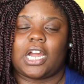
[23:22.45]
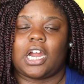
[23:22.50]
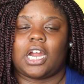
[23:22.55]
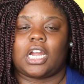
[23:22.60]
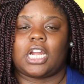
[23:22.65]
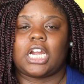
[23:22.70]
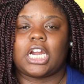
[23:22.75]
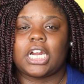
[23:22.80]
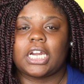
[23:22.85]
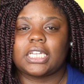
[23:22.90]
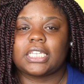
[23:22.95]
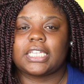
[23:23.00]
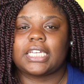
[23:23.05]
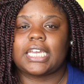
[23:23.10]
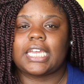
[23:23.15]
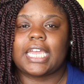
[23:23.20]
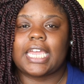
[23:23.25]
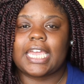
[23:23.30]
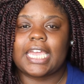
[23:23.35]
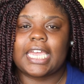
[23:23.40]
are
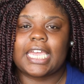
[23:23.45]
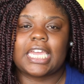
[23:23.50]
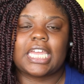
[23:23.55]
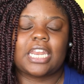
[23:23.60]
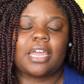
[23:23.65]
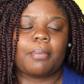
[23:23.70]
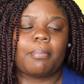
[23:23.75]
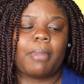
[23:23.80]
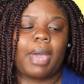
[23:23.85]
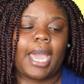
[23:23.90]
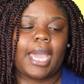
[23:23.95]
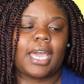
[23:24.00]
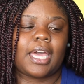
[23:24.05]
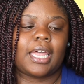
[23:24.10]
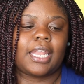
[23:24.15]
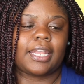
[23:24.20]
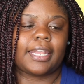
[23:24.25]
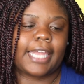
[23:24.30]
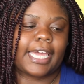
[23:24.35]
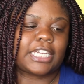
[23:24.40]
currently in my
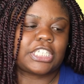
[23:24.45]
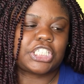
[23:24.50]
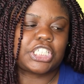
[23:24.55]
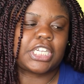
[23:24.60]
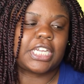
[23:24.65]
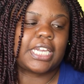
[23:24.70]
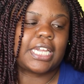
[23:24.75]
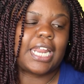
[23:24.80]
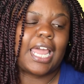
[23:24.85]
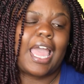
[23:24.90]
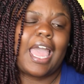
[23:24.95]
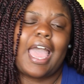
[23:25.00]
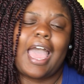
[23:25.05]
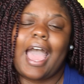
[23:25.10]
collection.